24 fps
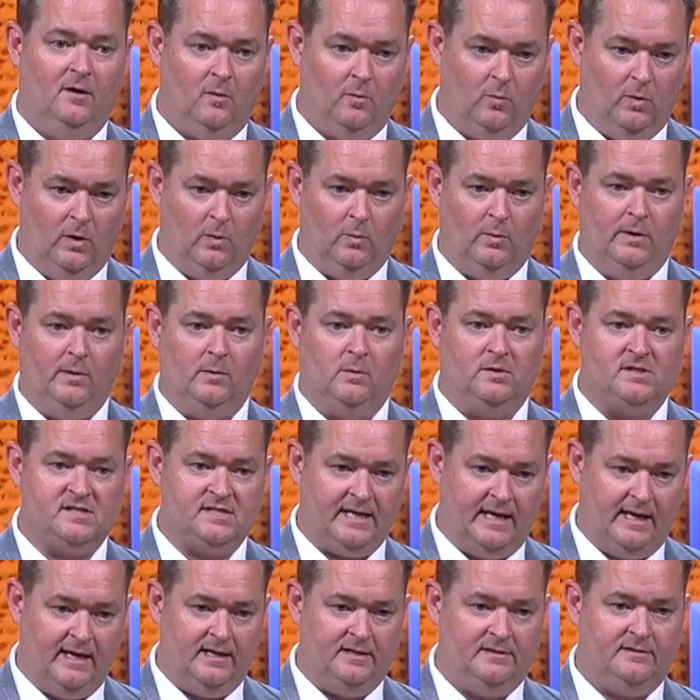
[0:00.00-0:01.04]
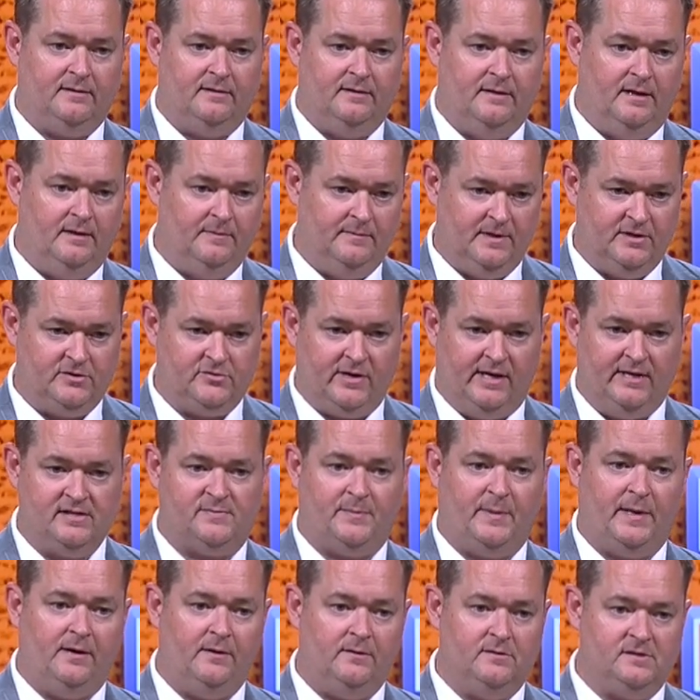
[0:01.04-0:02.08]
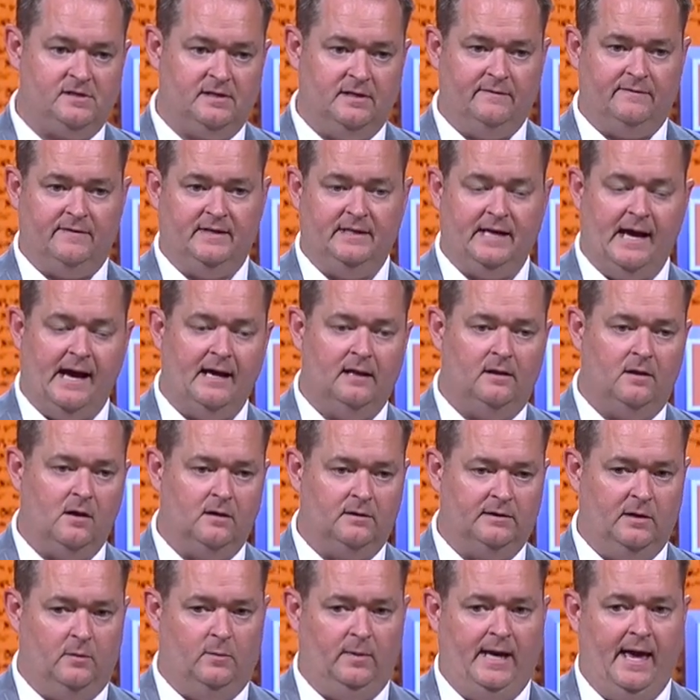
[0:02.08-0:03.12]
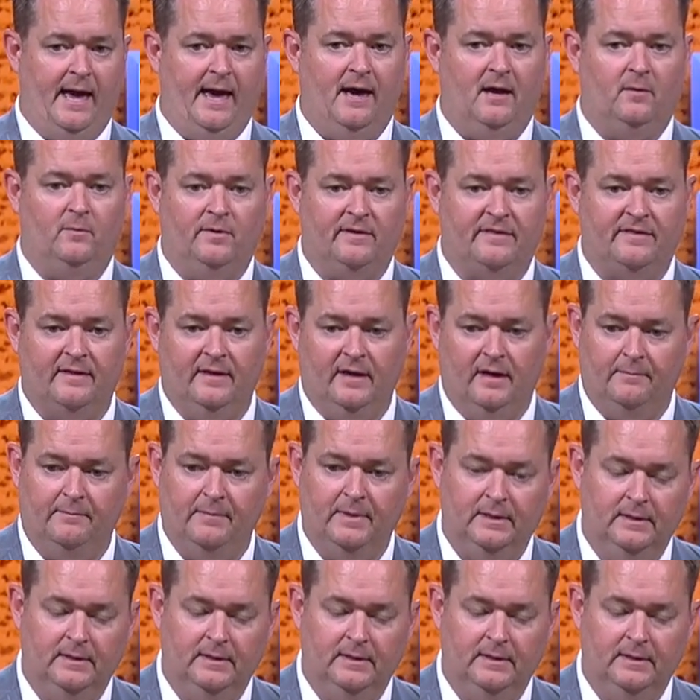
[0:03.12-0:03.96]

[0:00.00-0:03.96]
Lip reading: what we were saying to them, the transparency of the dialogue that we had with them,